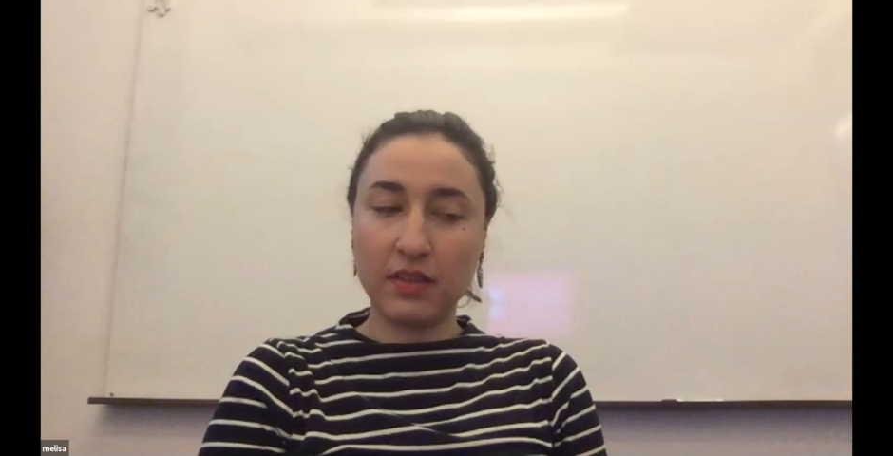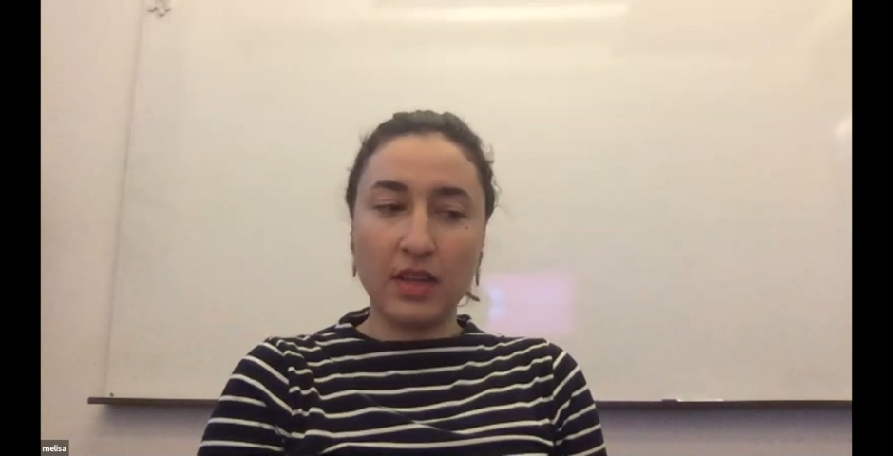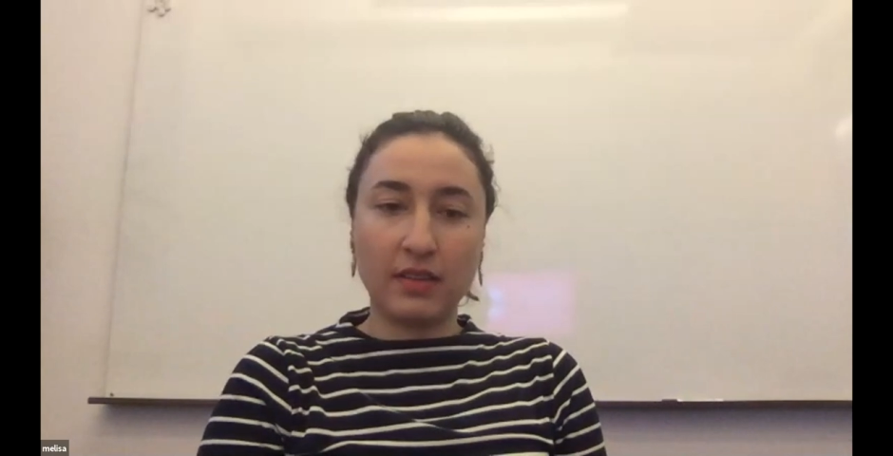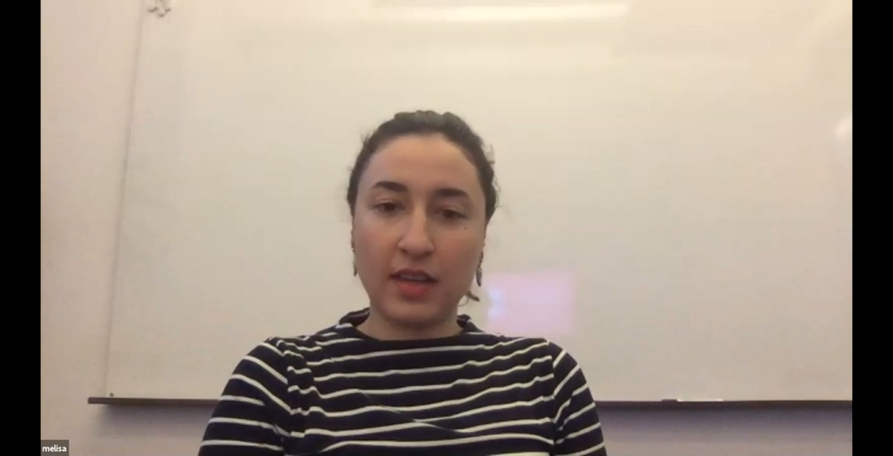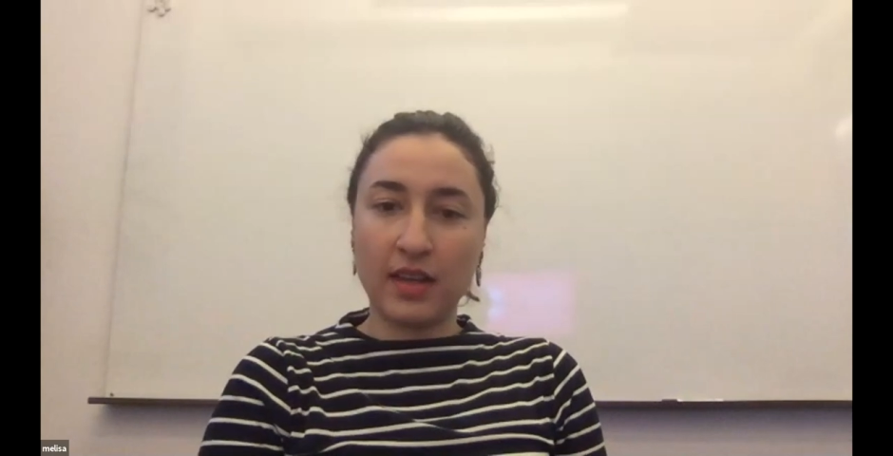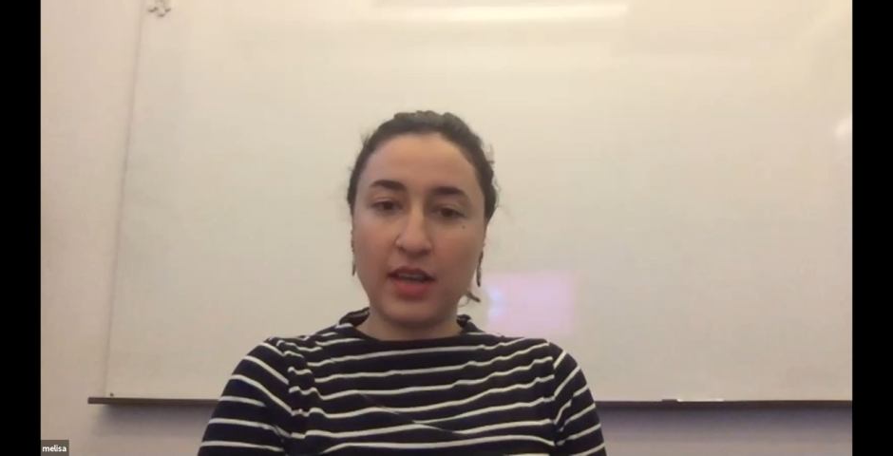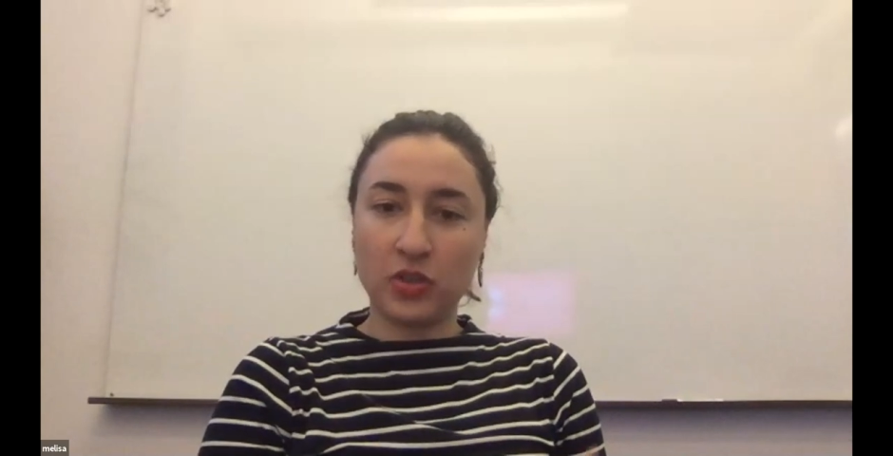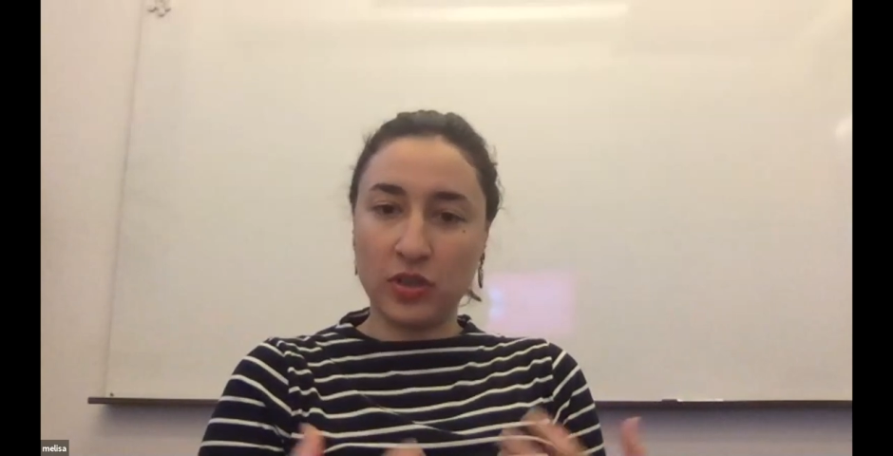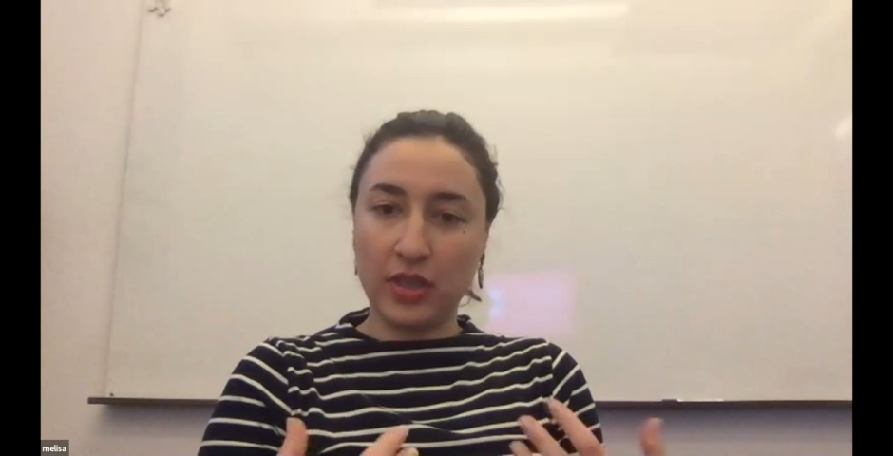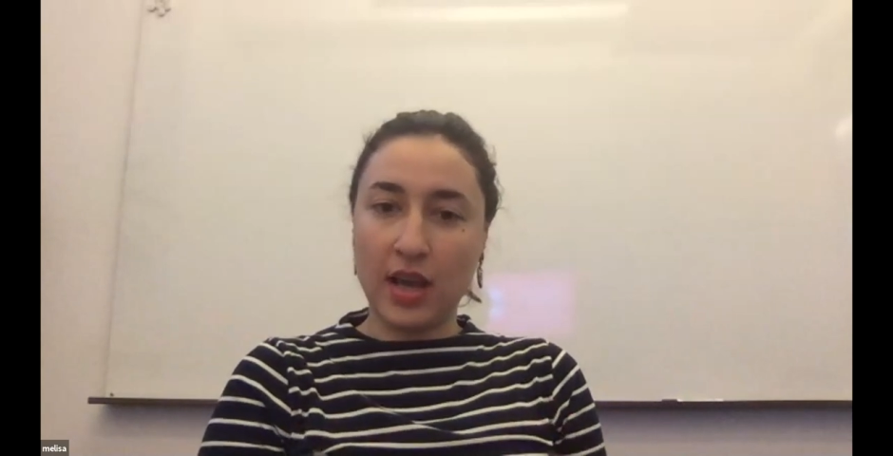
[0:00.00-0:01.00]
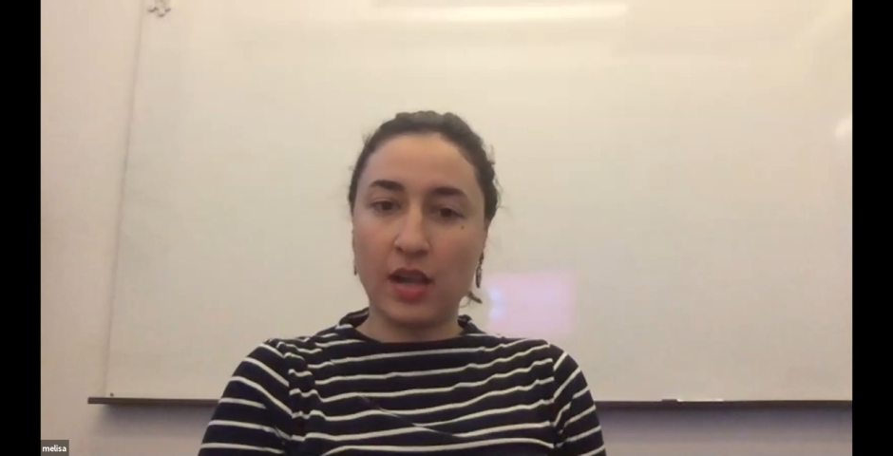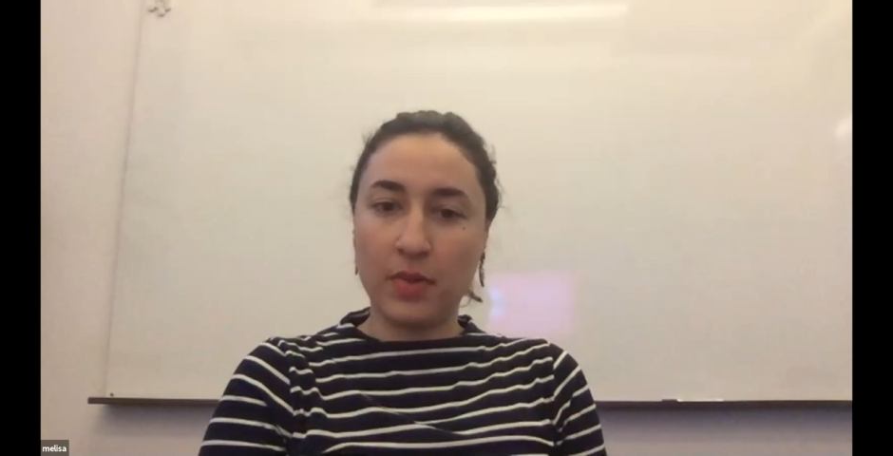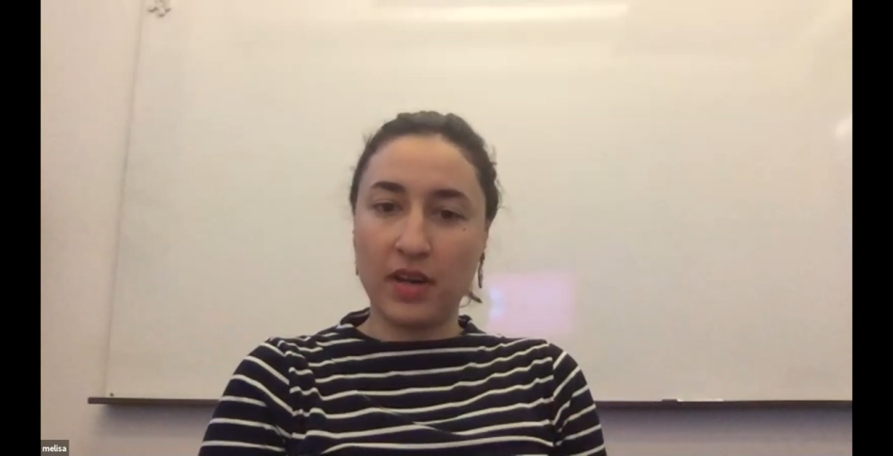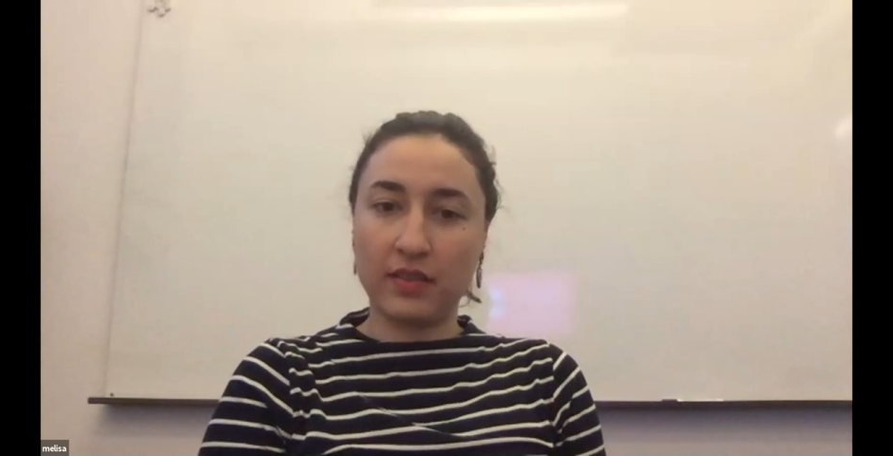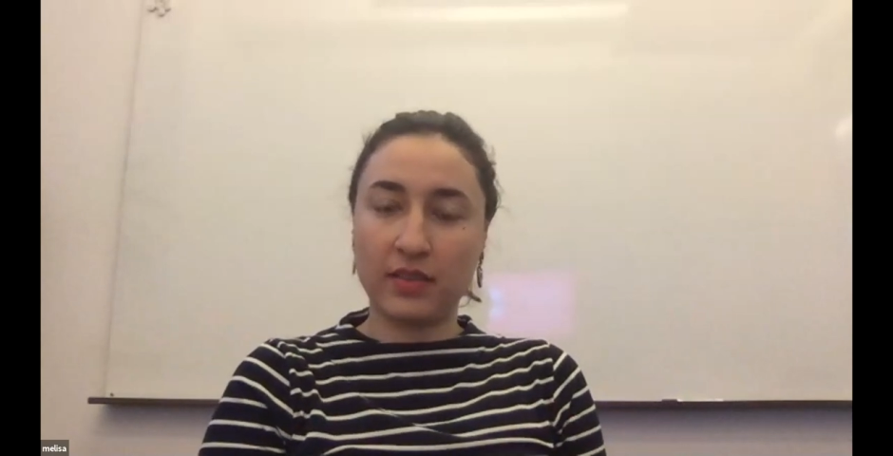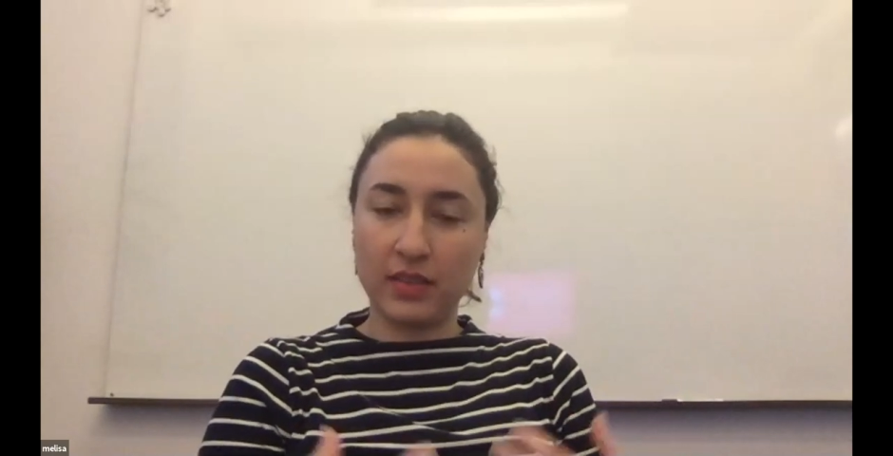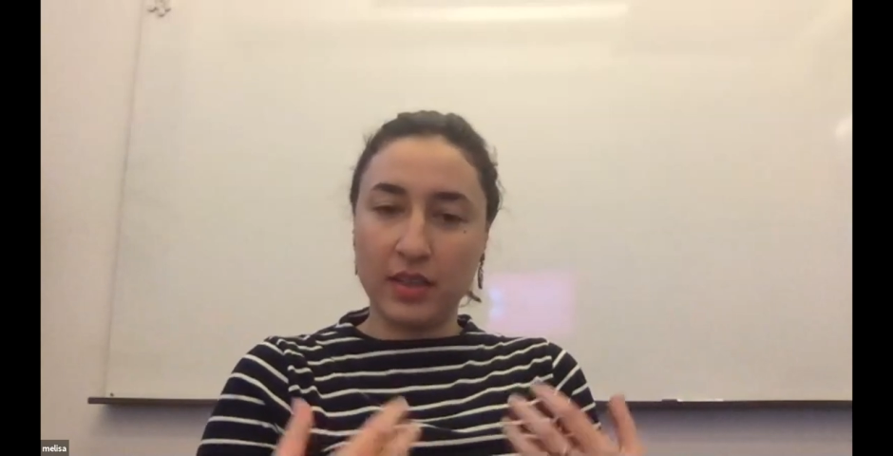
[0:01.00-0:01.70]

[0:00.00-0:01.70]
that actually help us